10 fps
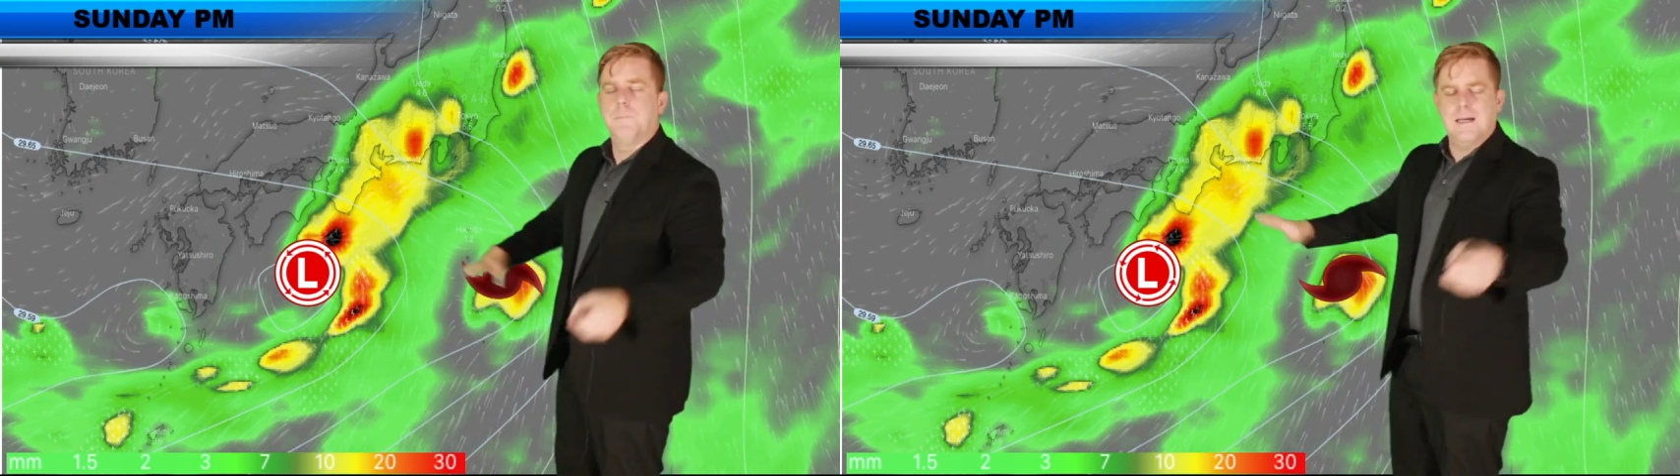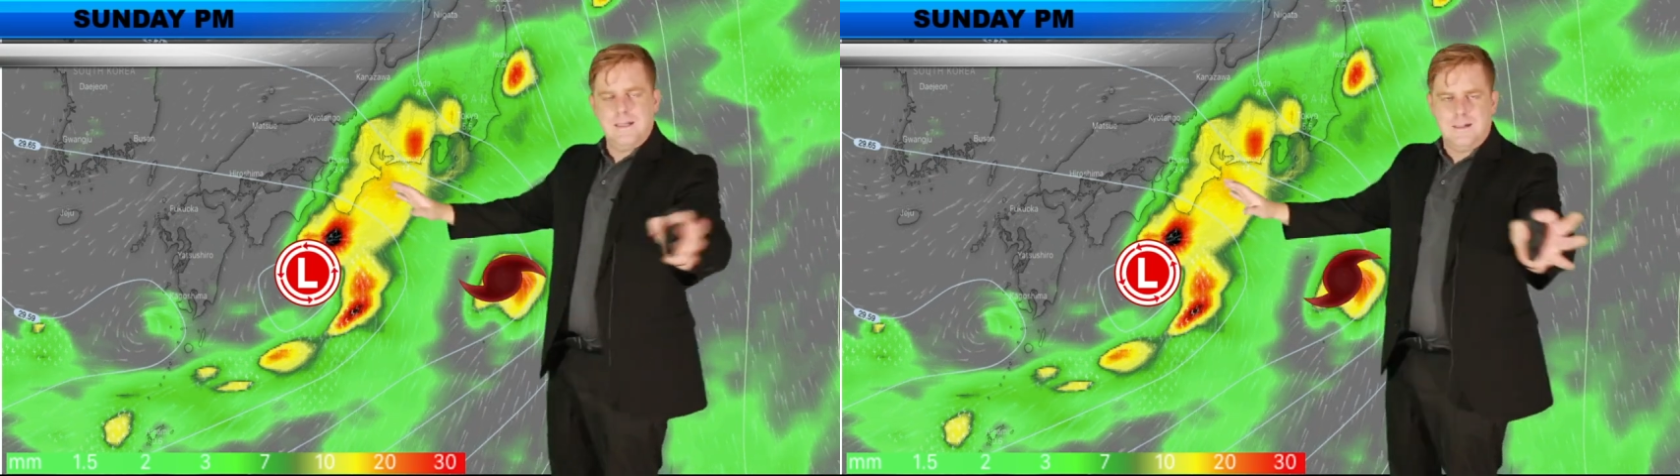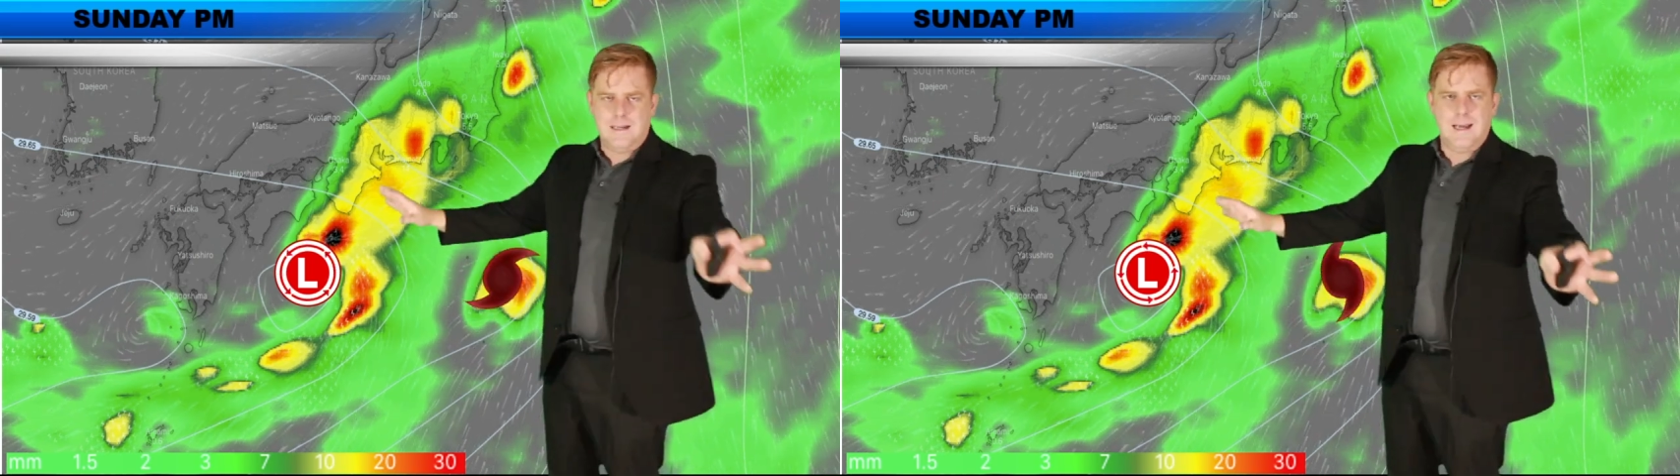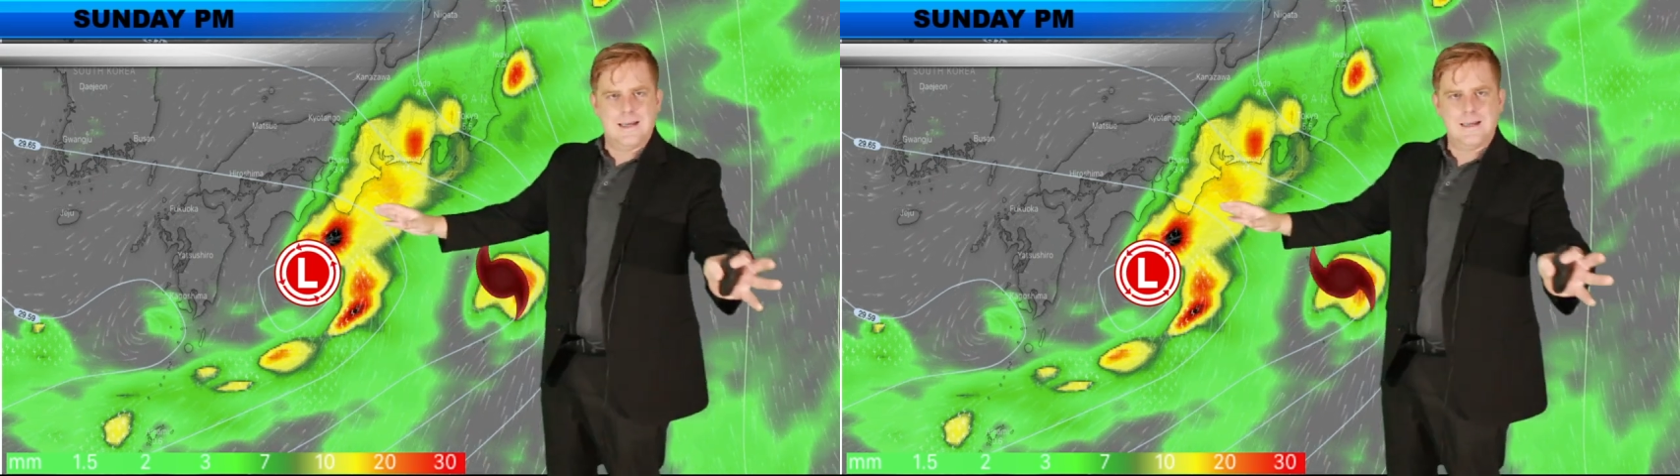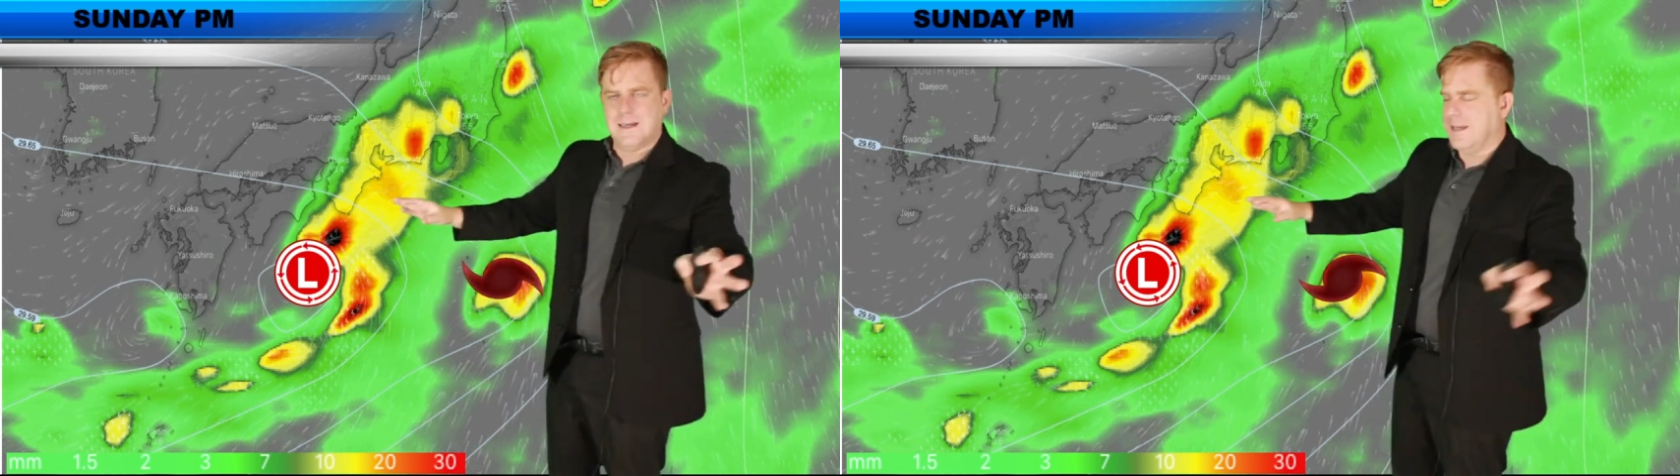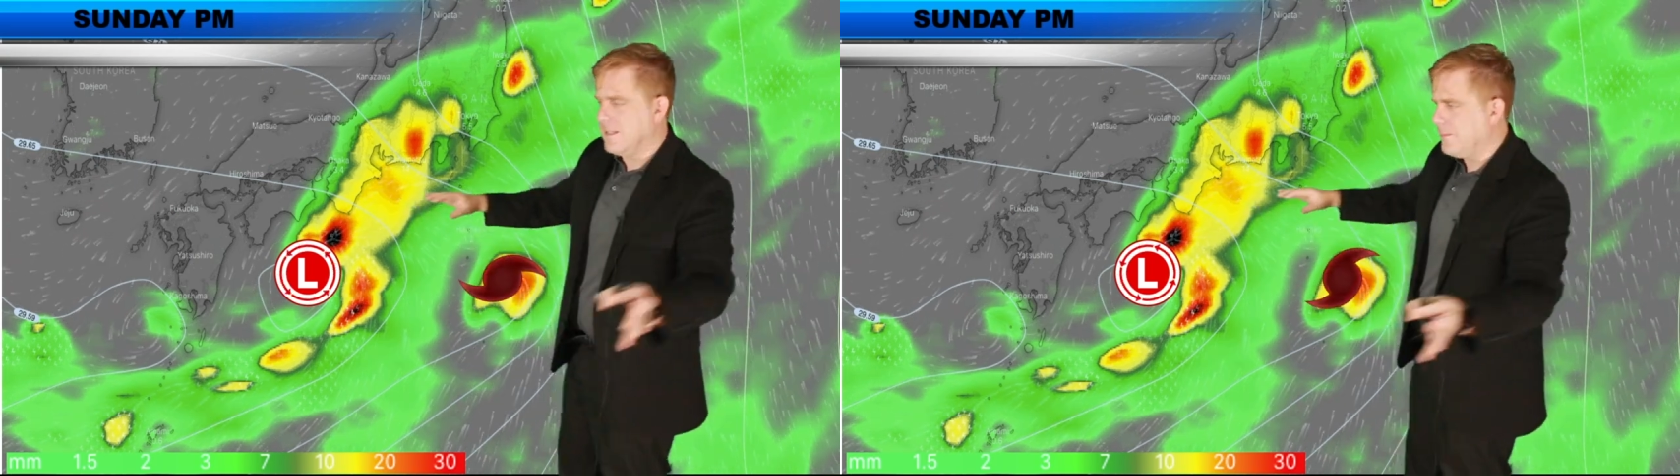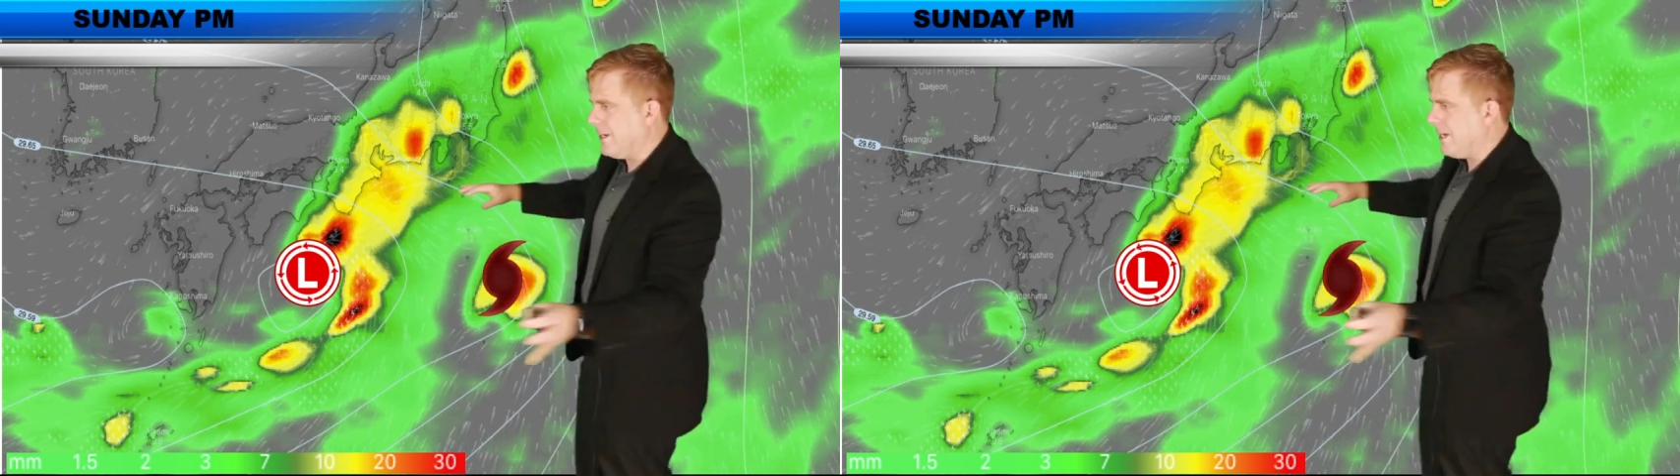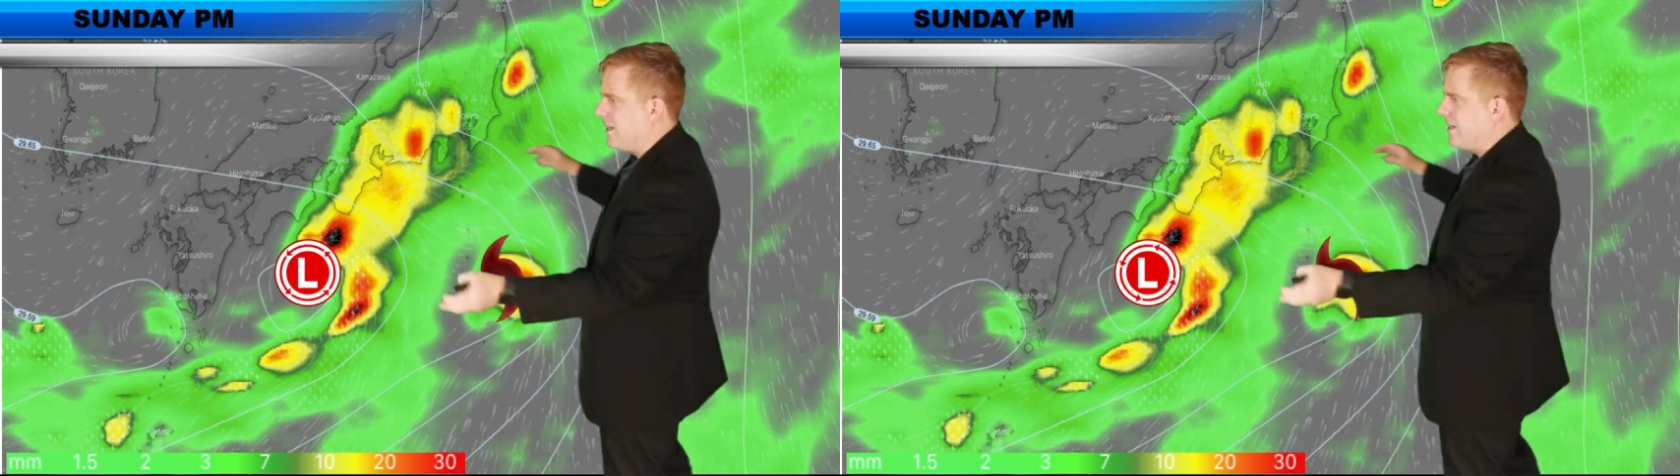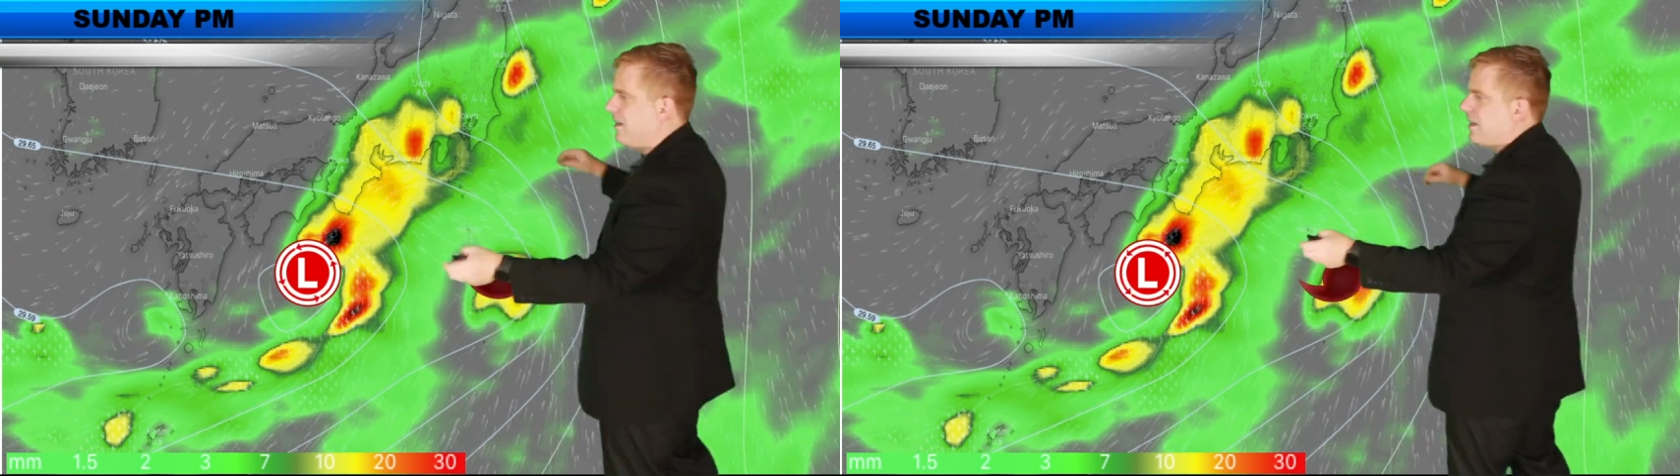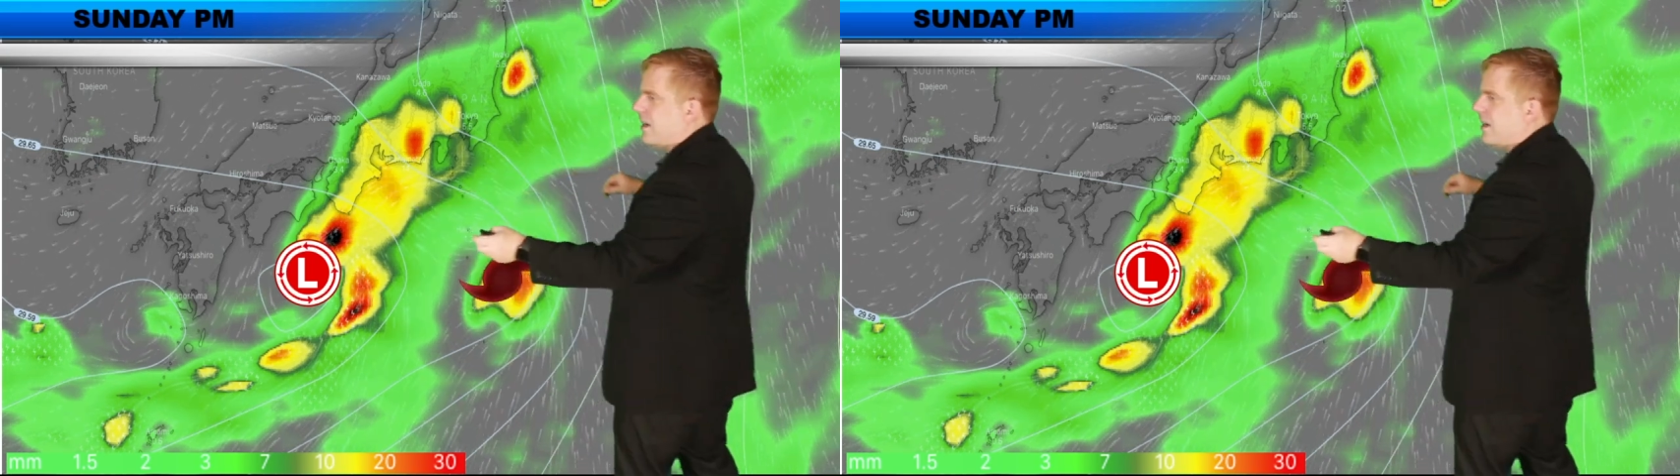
but hey, it depends on